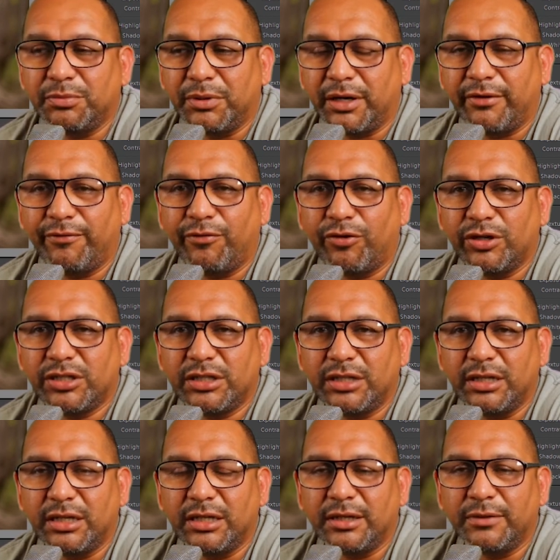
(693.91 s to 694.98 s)
but
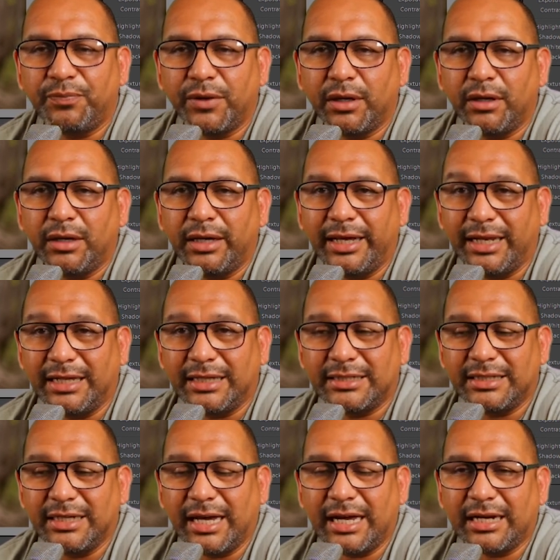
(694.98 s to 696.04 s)
unfortunately, and
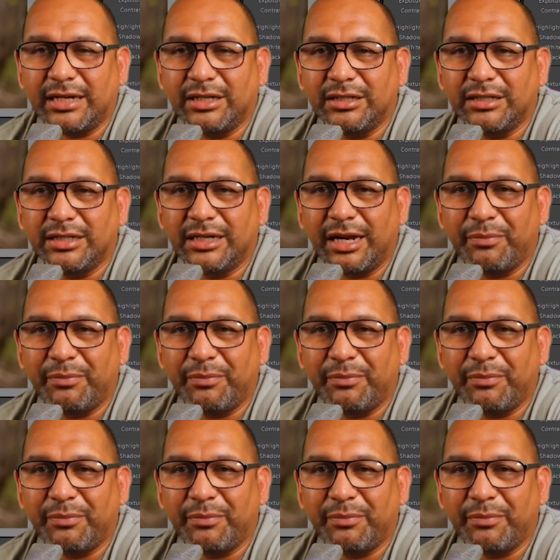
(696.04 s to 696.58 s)
it's not good.